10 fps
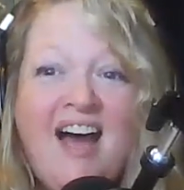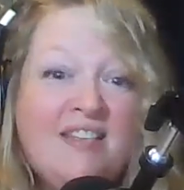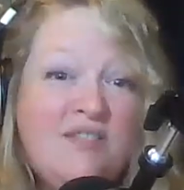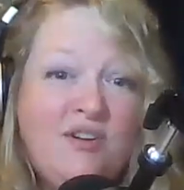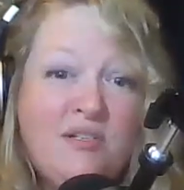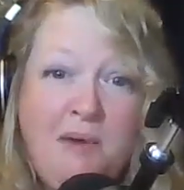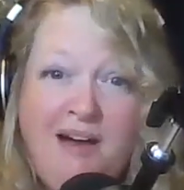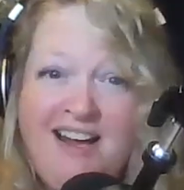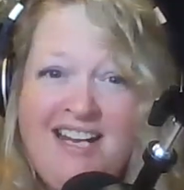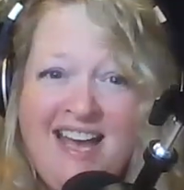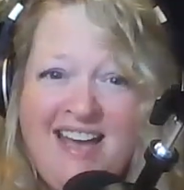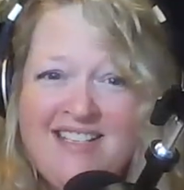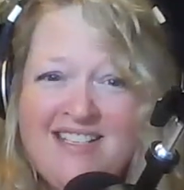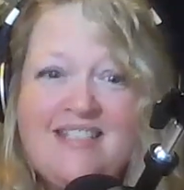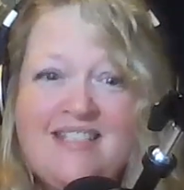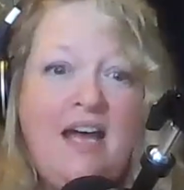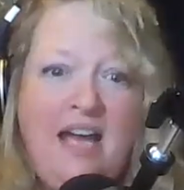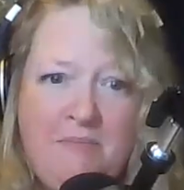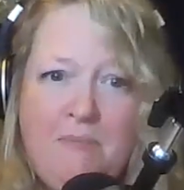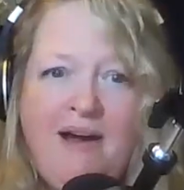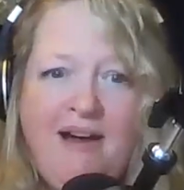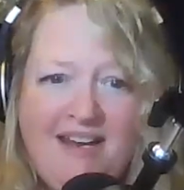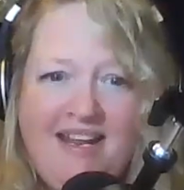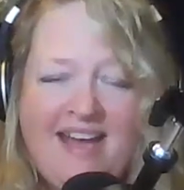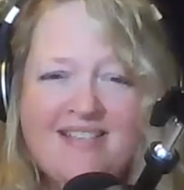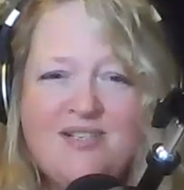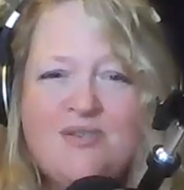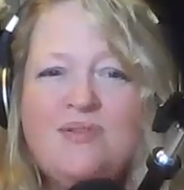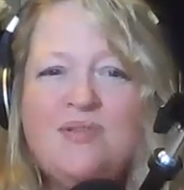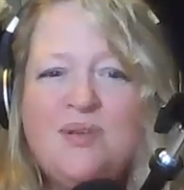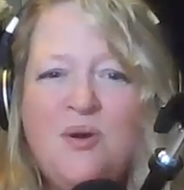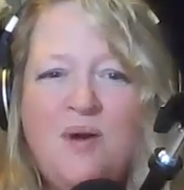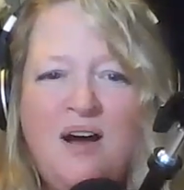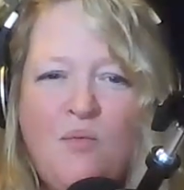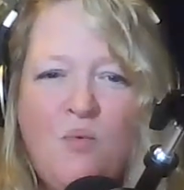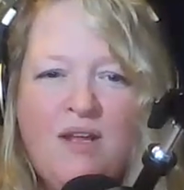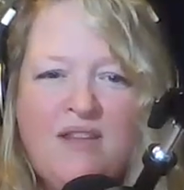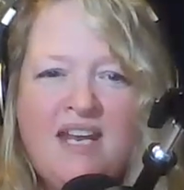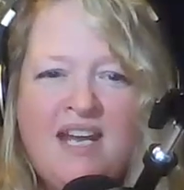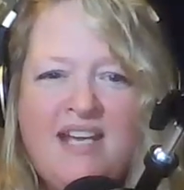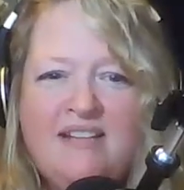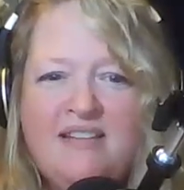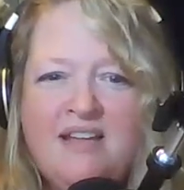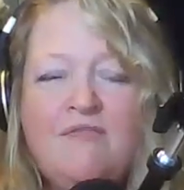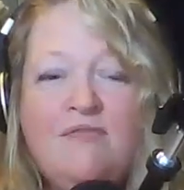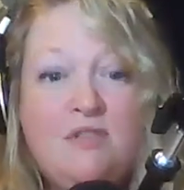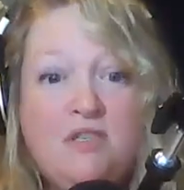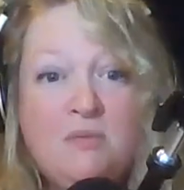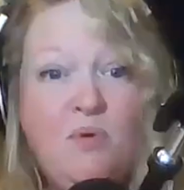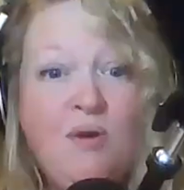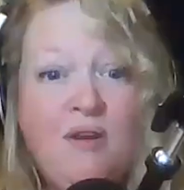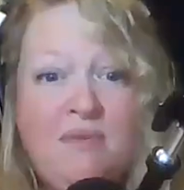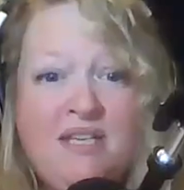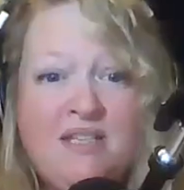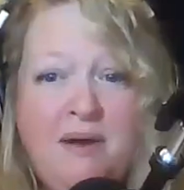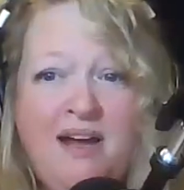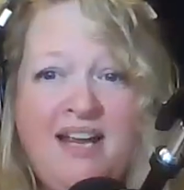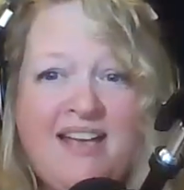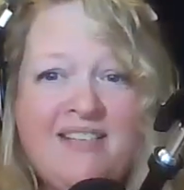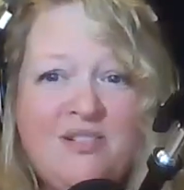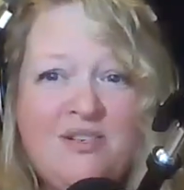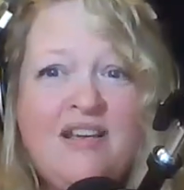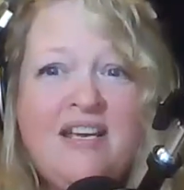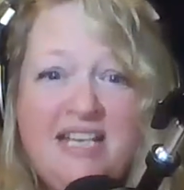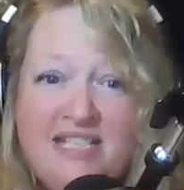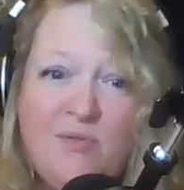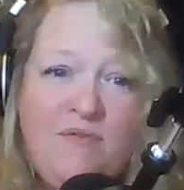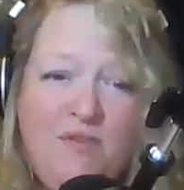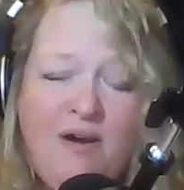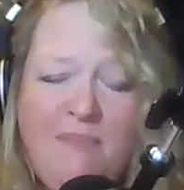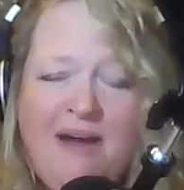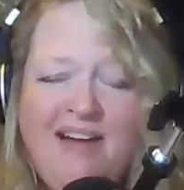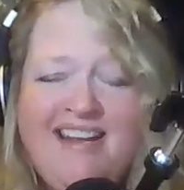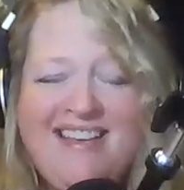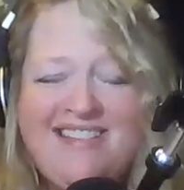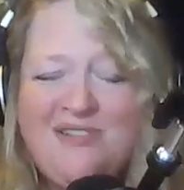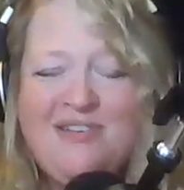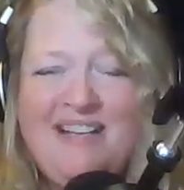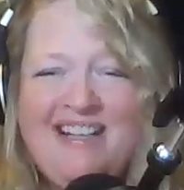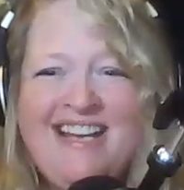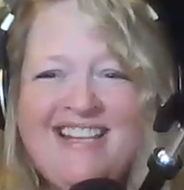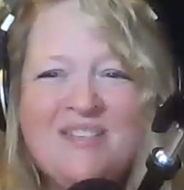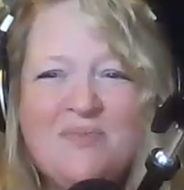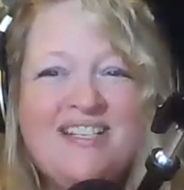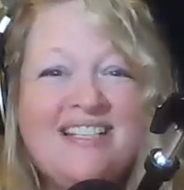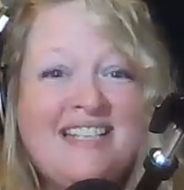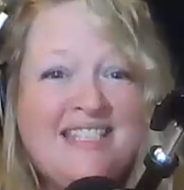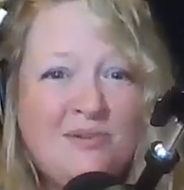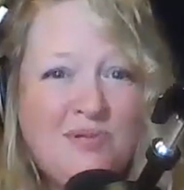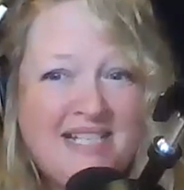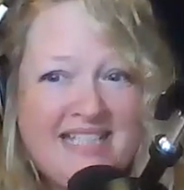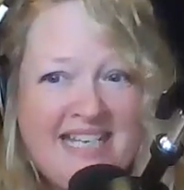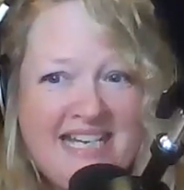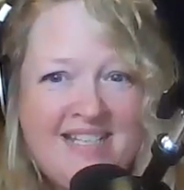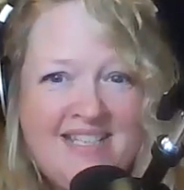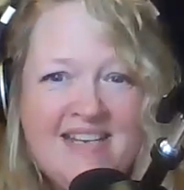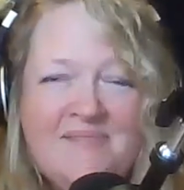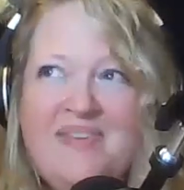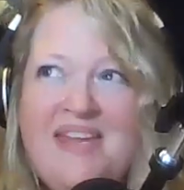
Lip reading: As far as podcasts, I'm a podcaster. So one that I love to support me as a podcaster. So if you are a podcaster, you may like this one is Listeners to Leads.